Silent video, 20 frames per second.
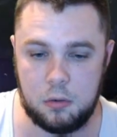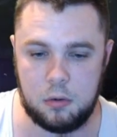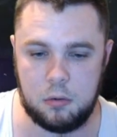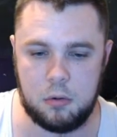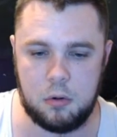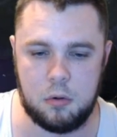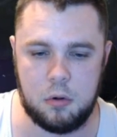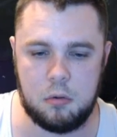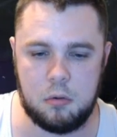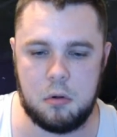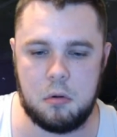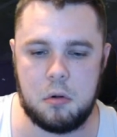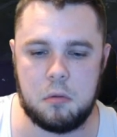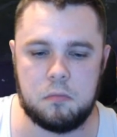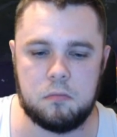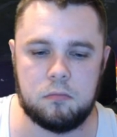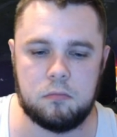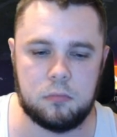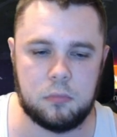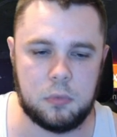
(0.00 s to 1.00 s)
whoa, whoa, whoa,
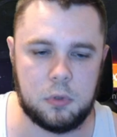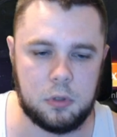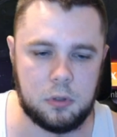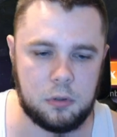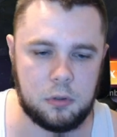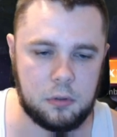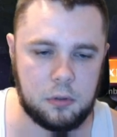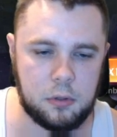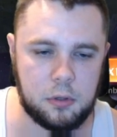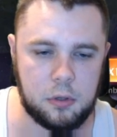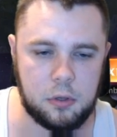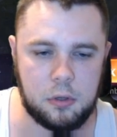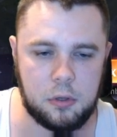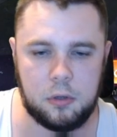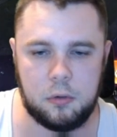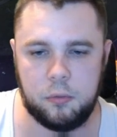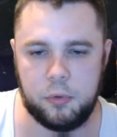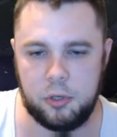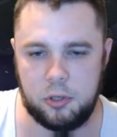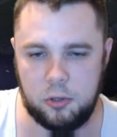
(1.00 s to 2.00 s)
whoa.
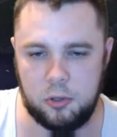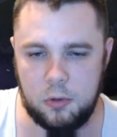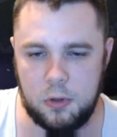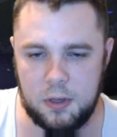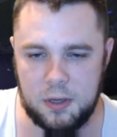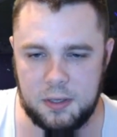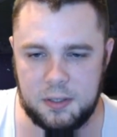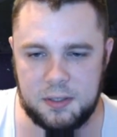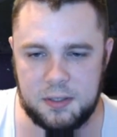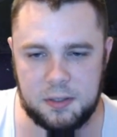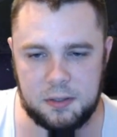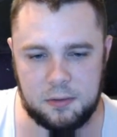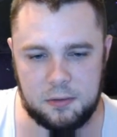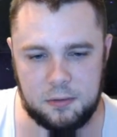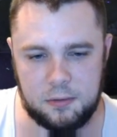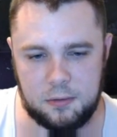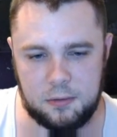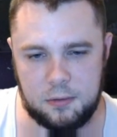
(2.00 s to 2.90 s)
Do this.